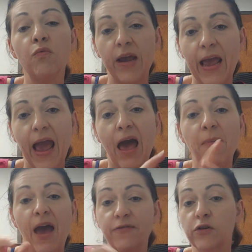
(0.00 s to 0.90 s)

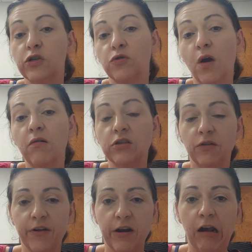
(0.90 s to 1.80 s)
rehab after strokes
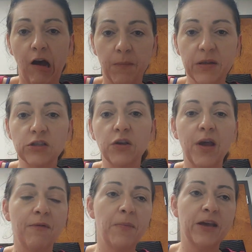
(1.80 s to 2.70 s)
are very common. So
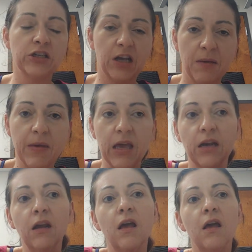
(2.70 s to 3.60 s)
you have a patient come
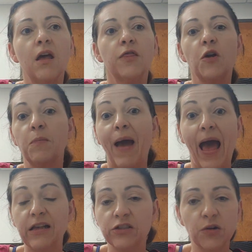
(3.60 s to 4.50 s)
in, they're
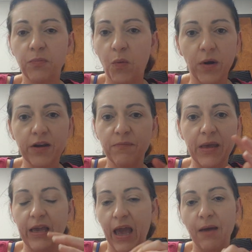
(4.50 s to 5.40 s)
past their point of
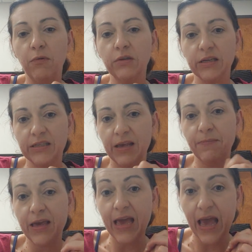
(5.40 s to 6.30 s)
being able to
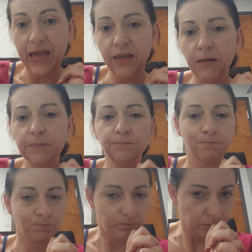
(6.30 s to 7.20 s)
TPA them.
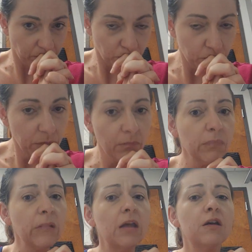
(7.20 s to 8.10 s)

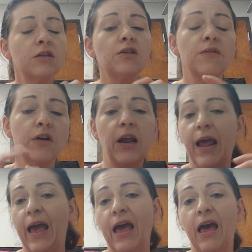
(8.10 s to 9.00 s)
So
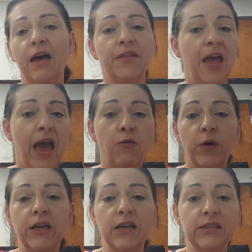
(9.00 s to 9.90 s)
they have
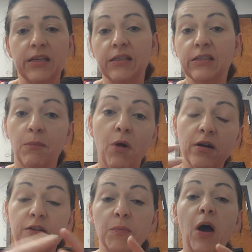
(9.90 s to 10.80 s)
weakness in some
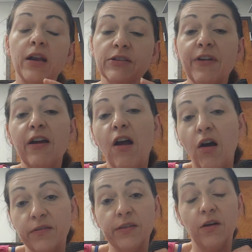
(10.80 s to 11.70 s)
part of their bodies. Very
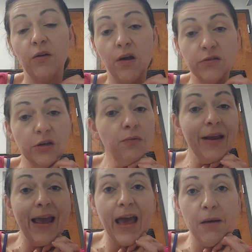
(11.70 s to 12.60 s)
often they'll go to
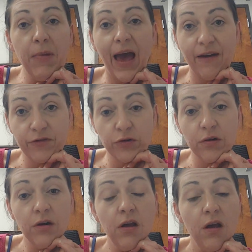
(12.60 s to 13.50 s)
rehab after